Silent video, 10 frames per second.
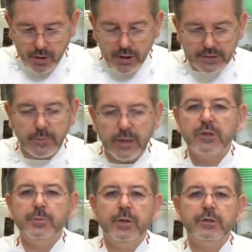as much
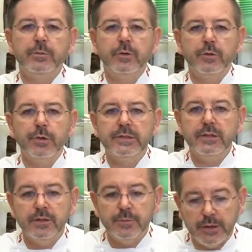as possible
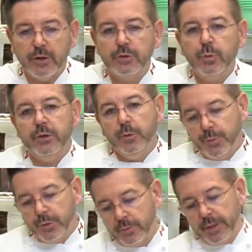crystals, because when you
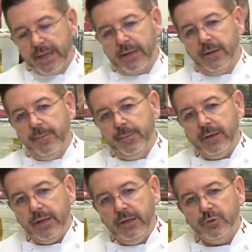put it back
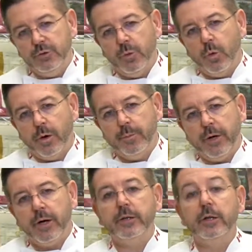into the warm
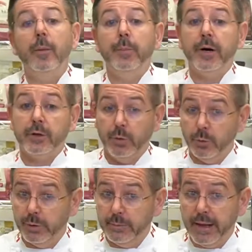part, a part will
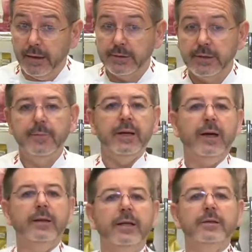remelt,
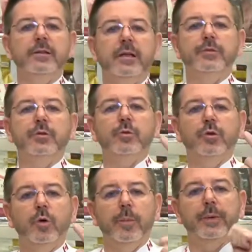and then the temperature will
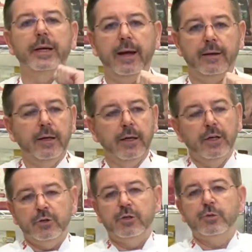go up again.
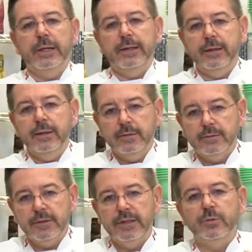So this is
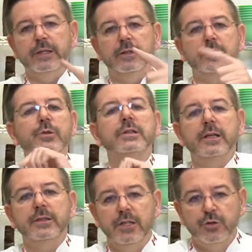really the
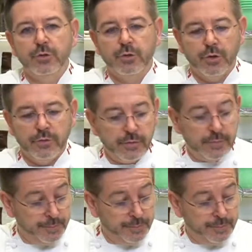crystallization curve.